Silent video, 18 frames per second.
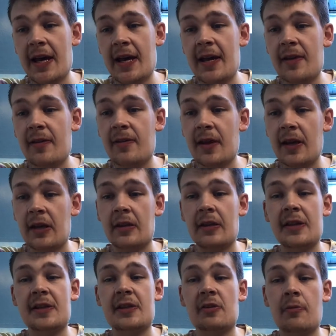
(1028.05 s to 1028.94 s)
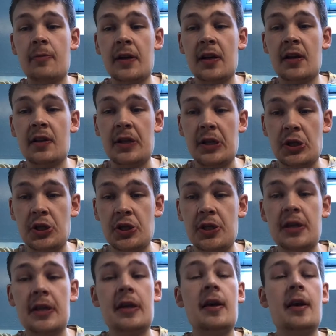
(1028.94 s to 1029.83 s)
So I think this is going to be a
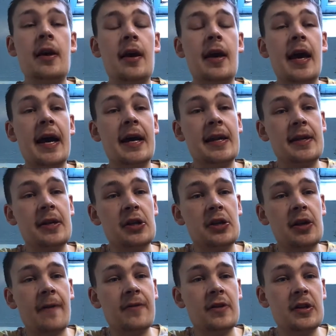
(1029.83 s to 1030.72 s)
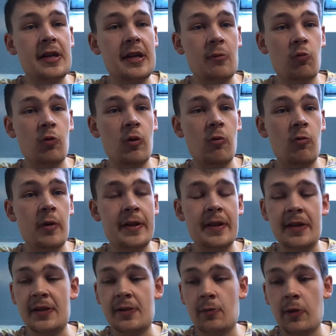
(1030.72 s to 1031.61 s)
clean sheet, and I think Sheffield United
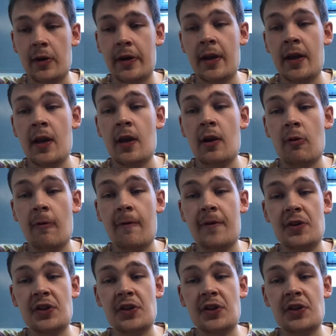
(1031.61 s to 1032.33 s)
will win this one.